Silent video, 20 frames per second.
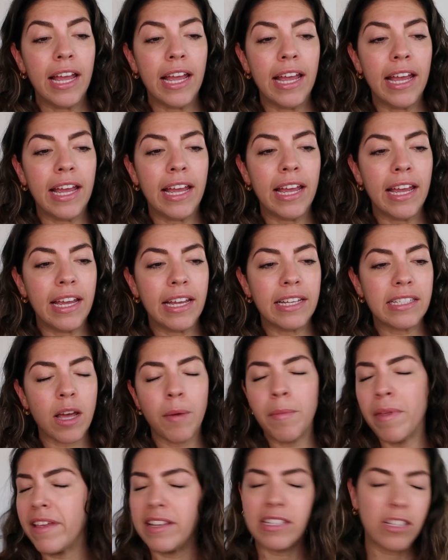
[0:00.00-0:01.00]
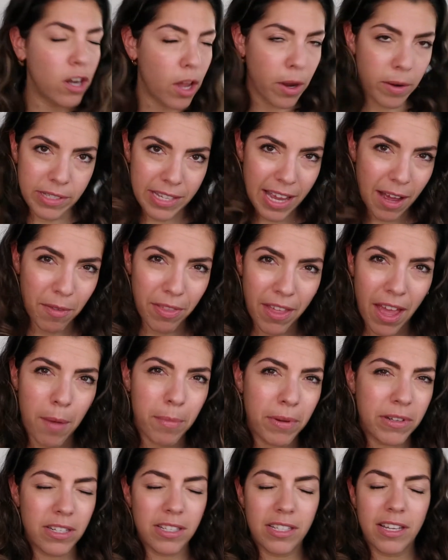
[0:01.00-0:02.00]
is, I mean, there's loads out there,
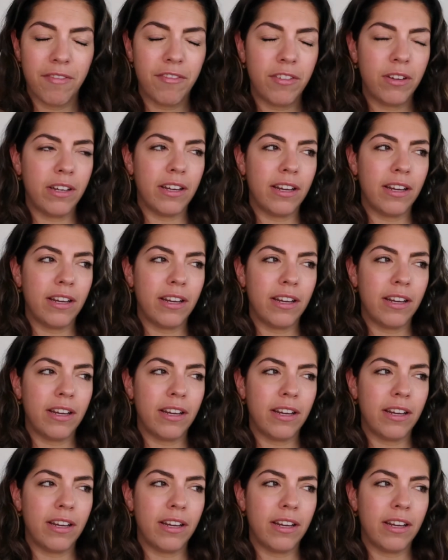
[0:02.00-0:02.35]
but just giving